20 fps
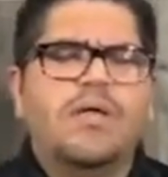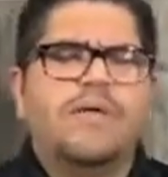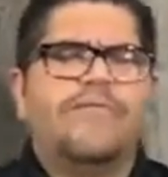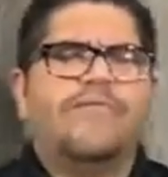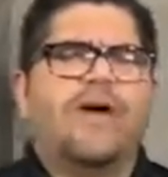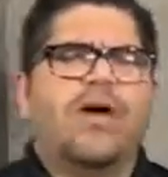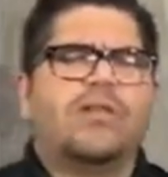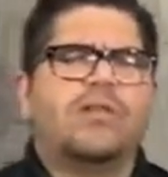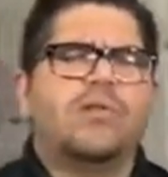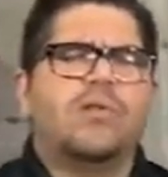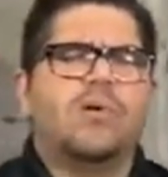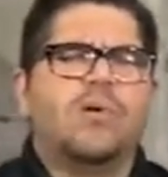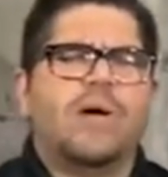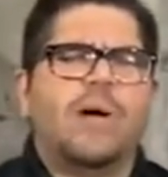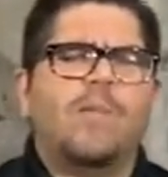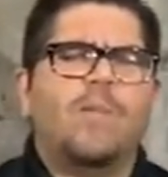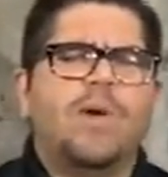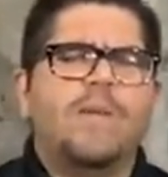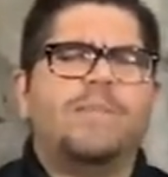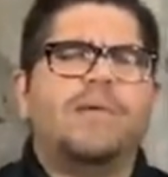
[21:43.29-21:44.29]
Father, Lord,
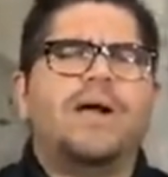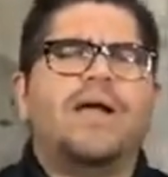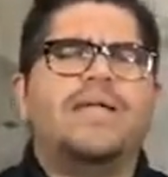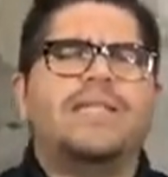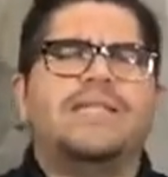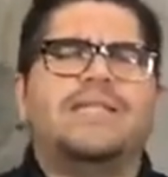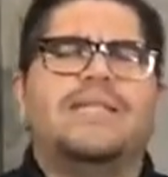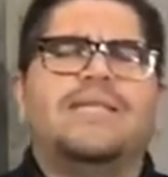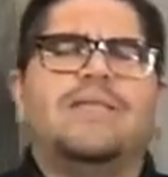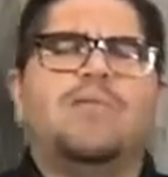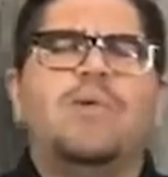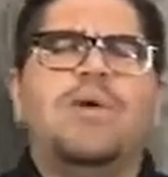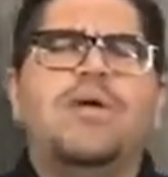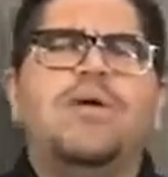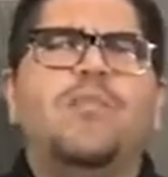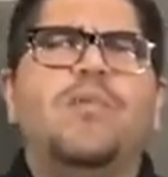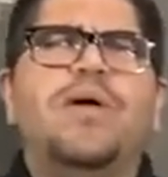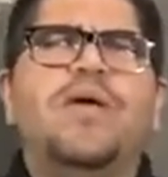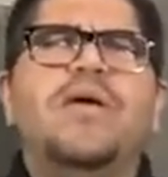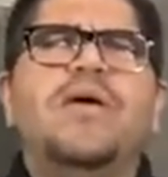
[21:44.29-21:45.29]
we pray, we,
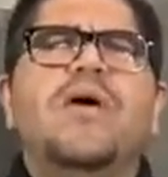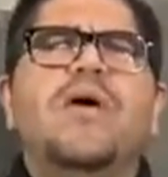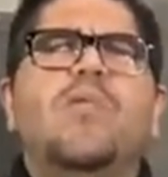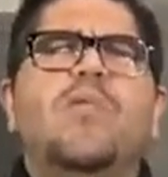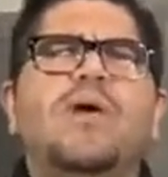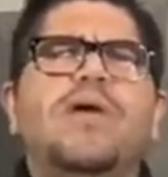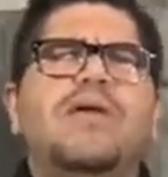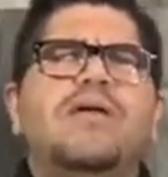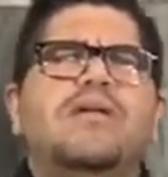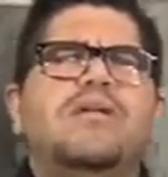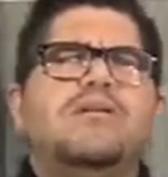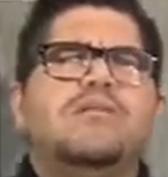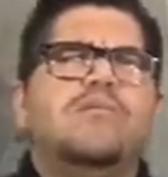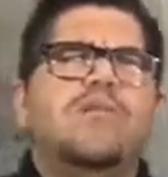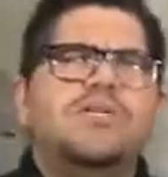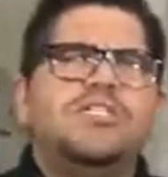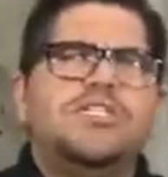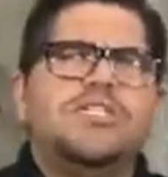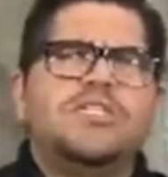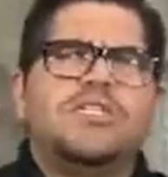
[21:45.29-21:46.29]
we, we,
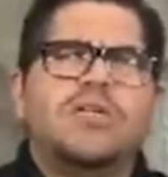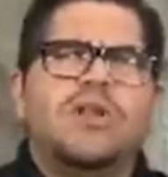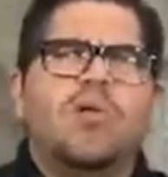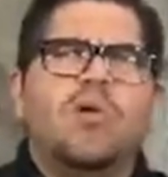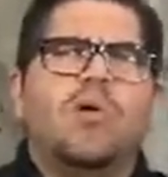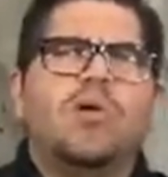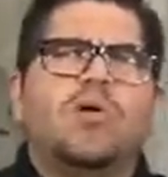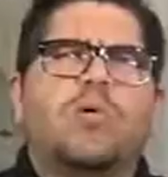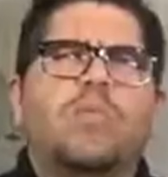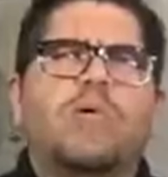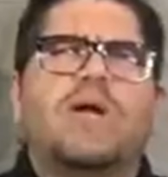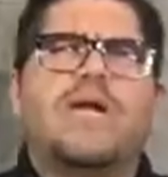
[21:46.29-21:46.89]
we just, Lord,